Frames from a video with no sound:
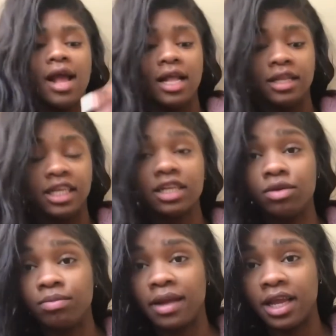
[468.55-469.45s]
that's going
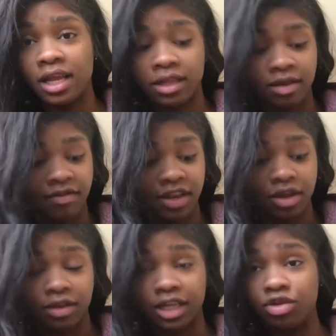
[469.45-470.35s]
to make it the video
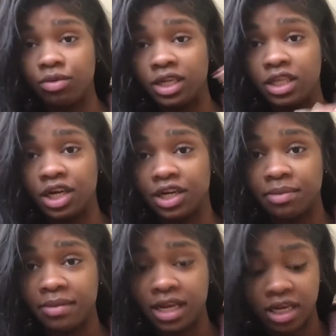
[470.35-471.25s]
like 20-30
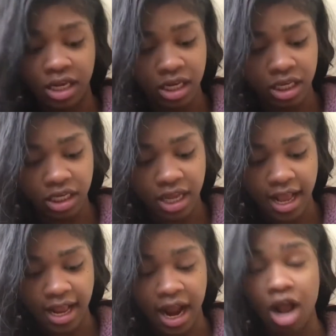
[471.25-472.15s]
minutes.
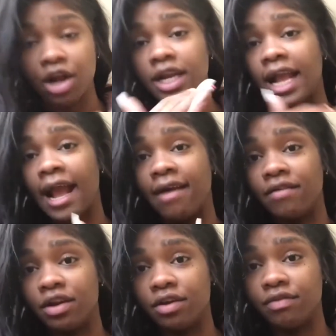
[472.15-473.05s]
And I already have
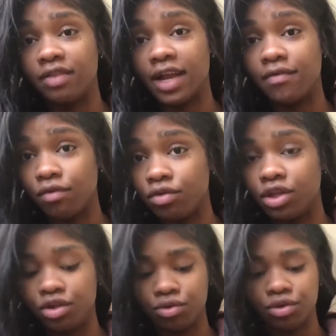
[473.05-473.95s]
enough, like, full
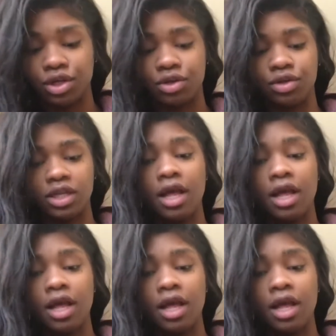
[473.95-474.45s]
tutorials.